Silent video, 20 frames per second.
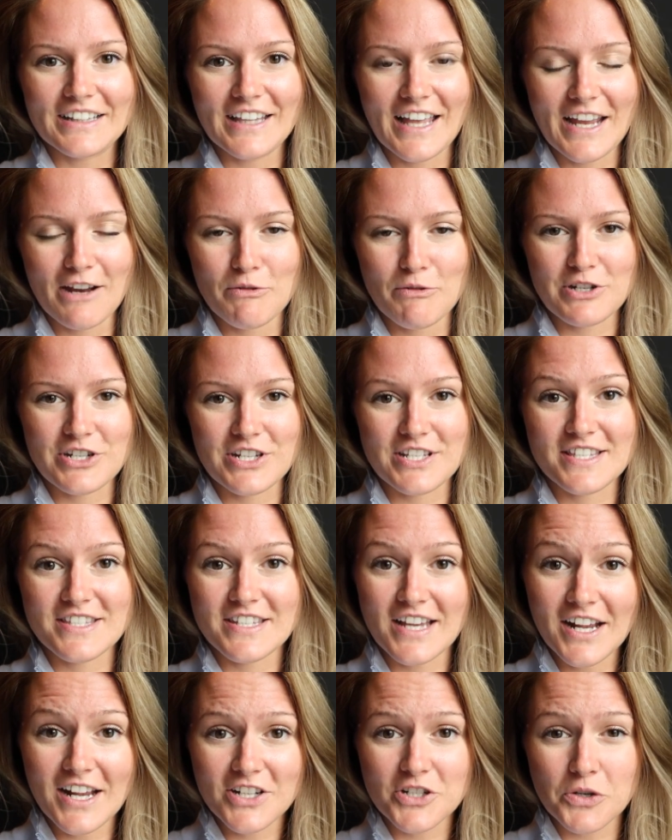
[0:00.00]
language is
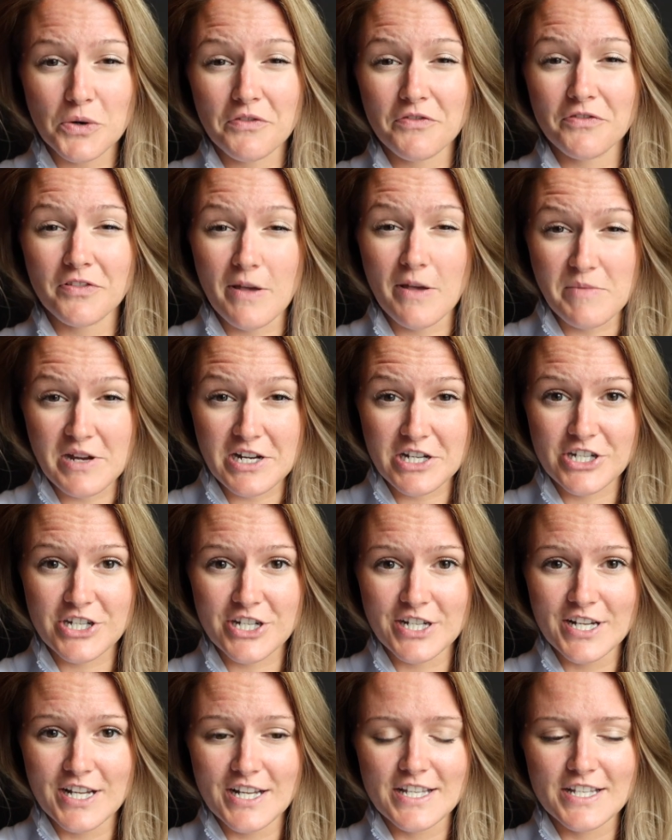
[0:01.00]
Dutch or Flemish.